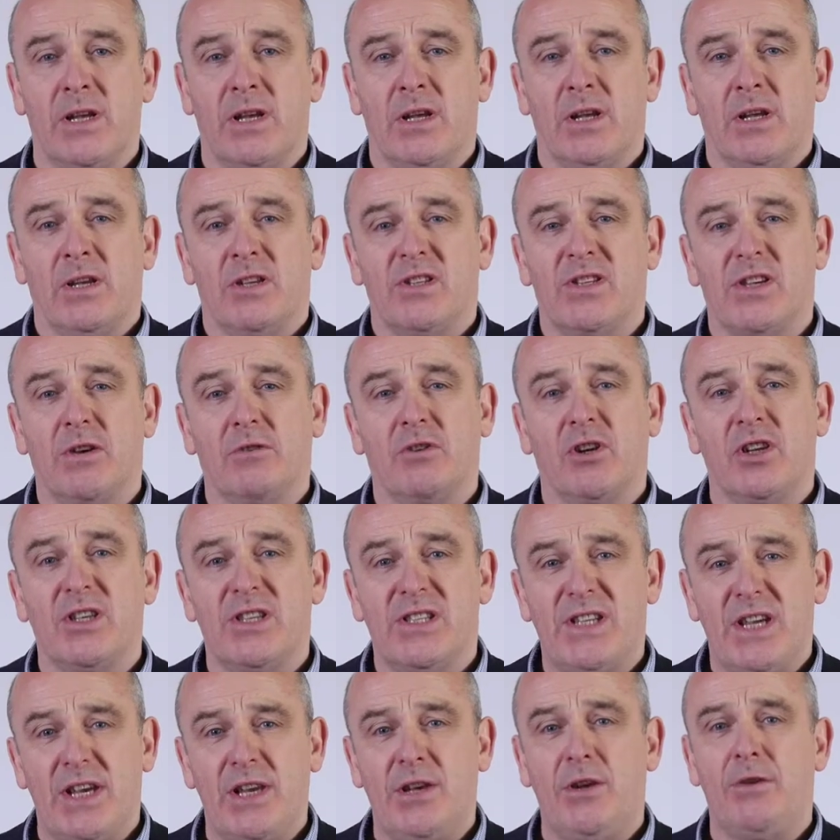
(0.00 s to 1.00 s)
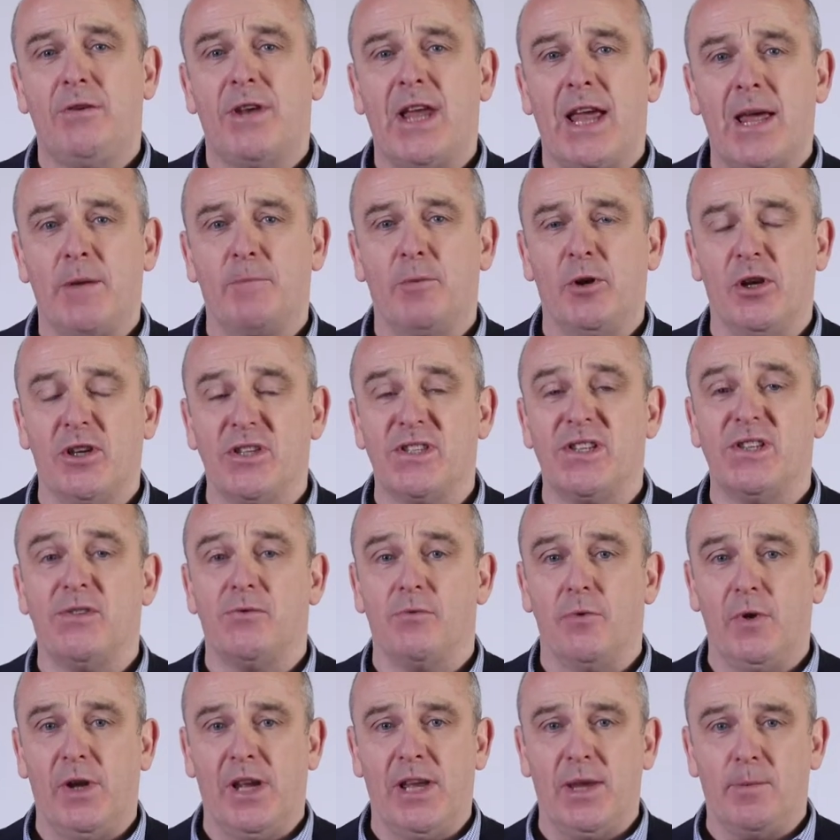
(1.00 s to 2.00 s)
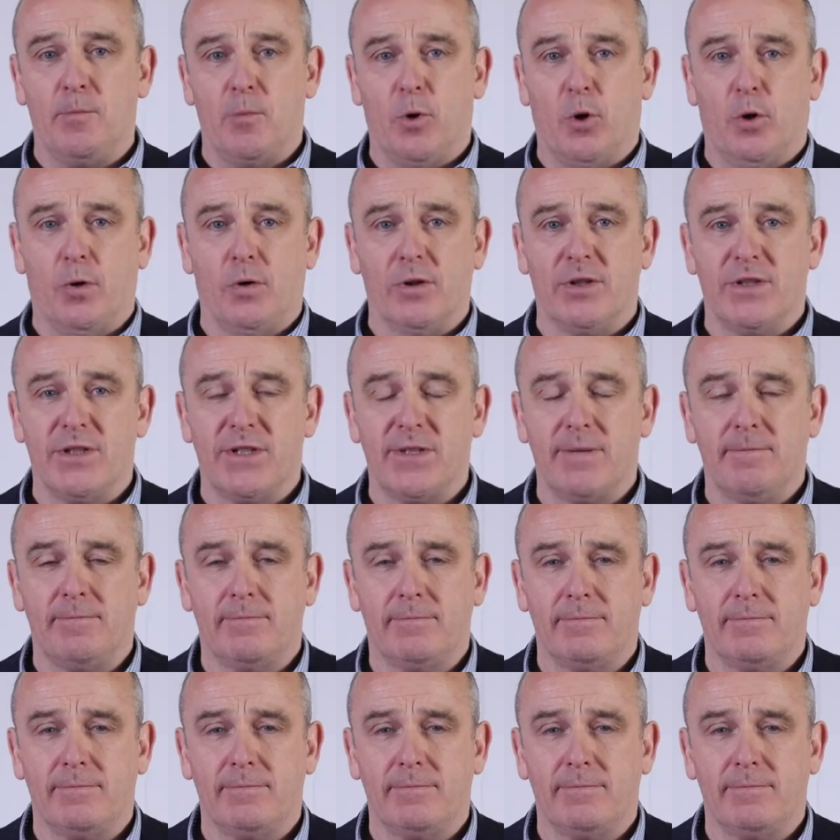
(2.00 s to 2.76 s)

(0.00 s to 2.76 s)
So continued happiness is really important.